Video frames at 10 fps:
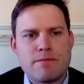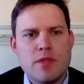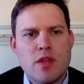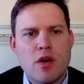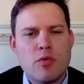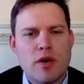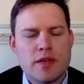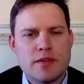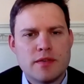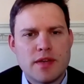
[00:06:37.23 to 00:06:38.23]
No
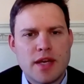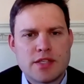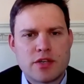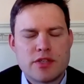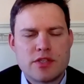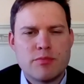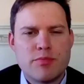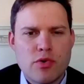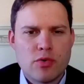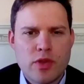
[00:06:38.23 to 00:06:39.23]
one has a crystal
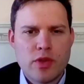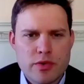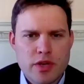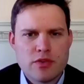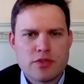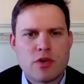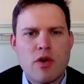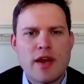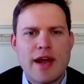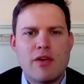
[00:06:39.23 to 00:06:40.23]
ball. No one knows
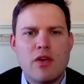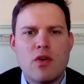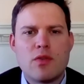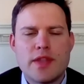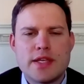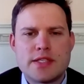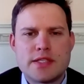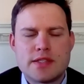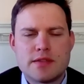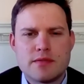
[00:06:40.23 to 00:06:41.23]
quite how long
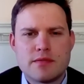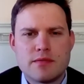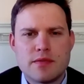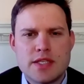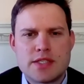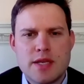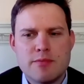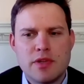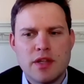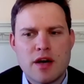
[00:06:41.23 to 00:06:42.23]
this
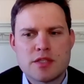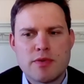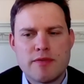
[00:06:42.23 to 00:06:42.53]
scheme will last.